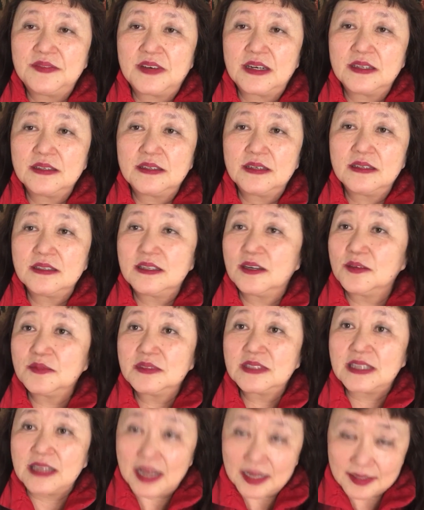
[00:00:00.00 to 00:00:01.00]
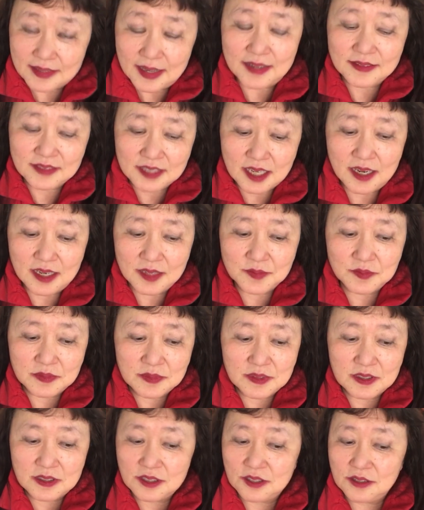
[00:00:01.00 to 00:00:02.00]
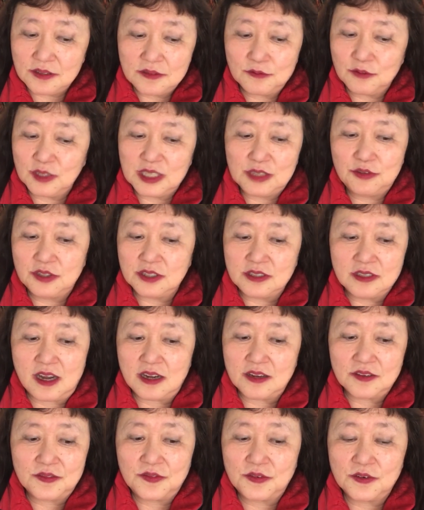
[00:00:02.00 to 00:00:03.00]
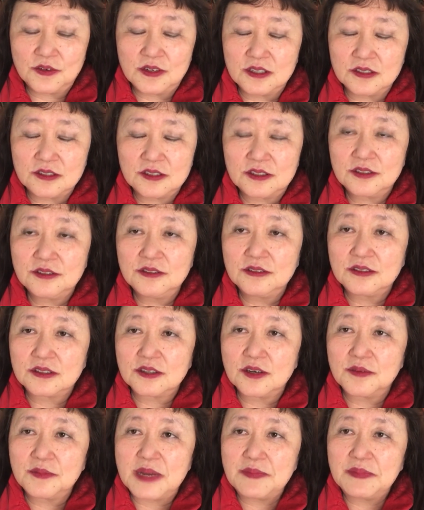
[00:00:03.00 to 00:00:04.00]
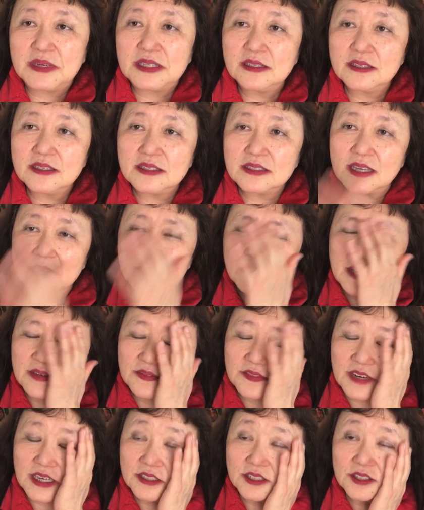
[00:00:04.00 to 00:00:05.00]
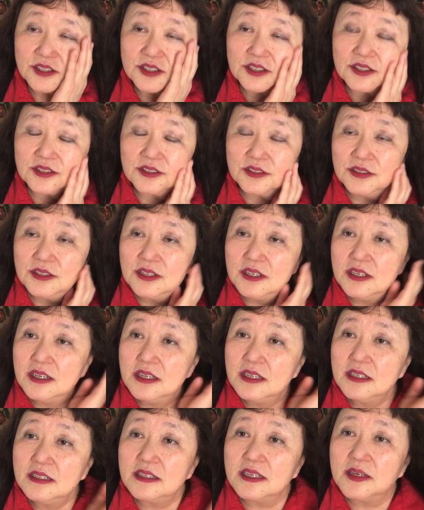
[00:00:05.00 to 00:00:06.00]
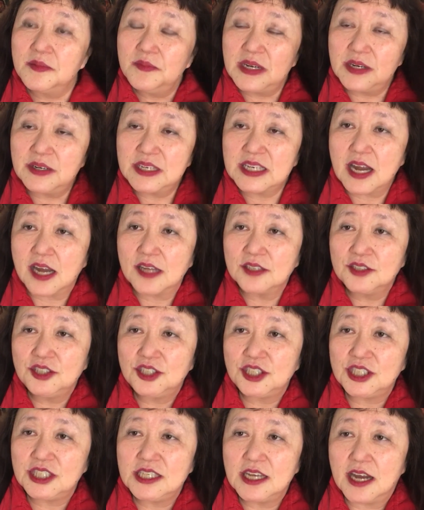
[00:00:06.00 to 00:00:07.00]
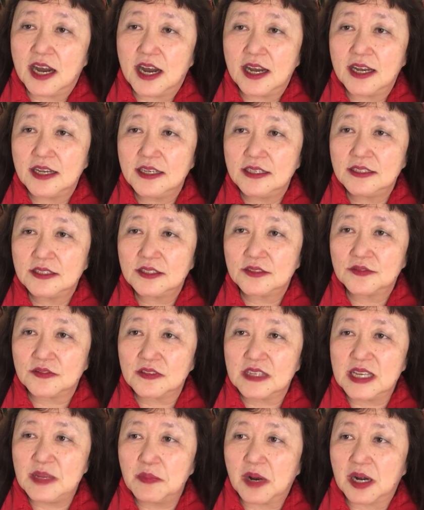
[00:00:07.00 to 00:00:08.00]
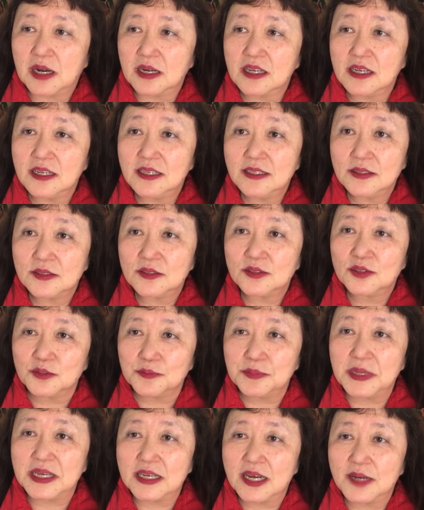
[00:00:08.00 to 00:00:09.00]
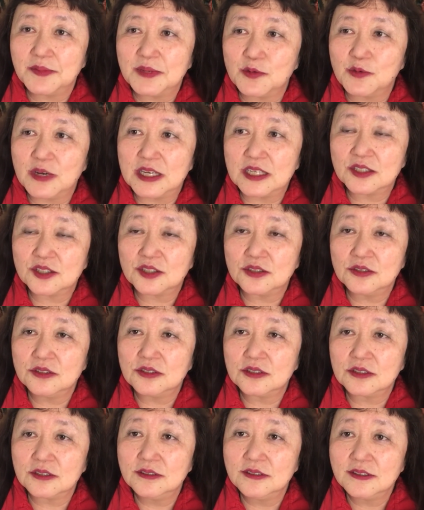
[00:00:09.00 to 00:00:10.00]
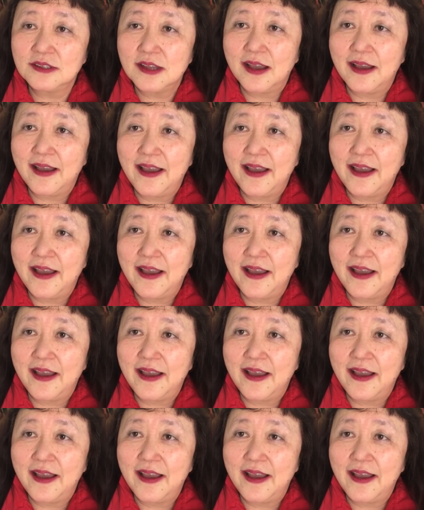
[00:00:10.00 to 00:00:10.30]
father, at that time, we could not afford a suit, so my mother sent my father to the American GI's flea market to pick up a Western suit.